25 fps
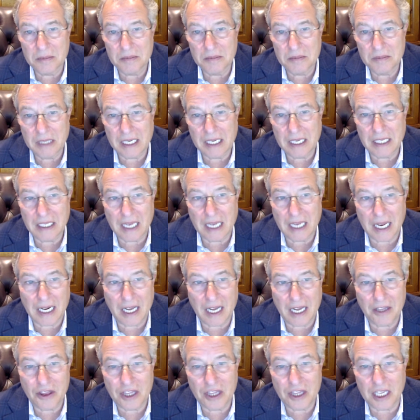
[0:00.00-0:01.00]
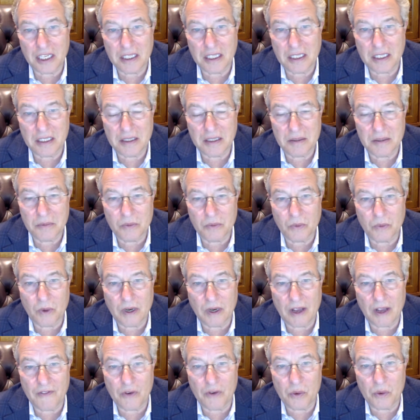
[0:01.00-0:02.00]
And I think
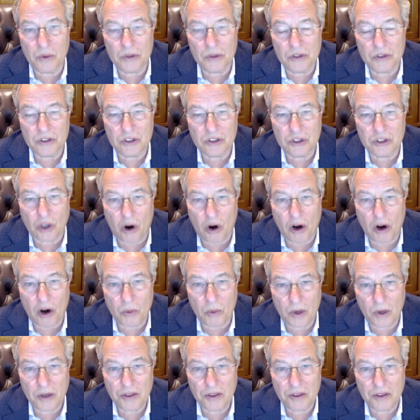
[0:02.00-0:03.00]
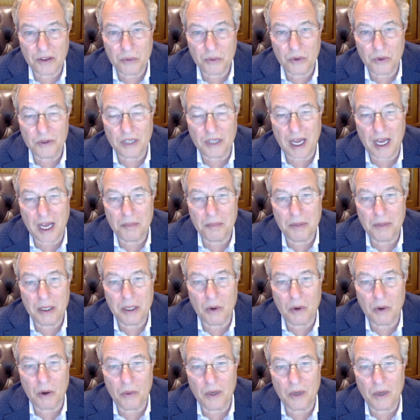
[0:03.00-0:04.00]
whatever we'll start with will not be
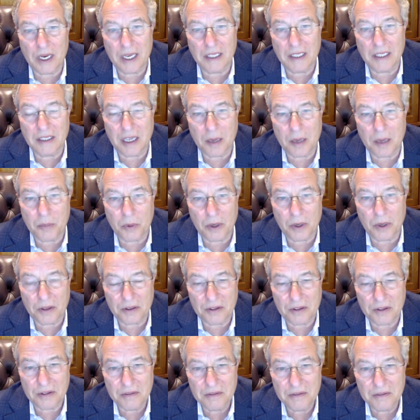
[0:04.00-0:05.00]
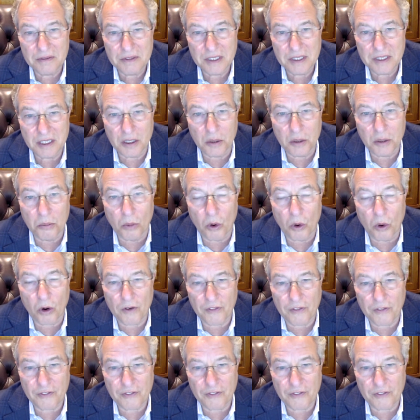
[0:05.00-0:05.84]
what we end up with. It'll morph.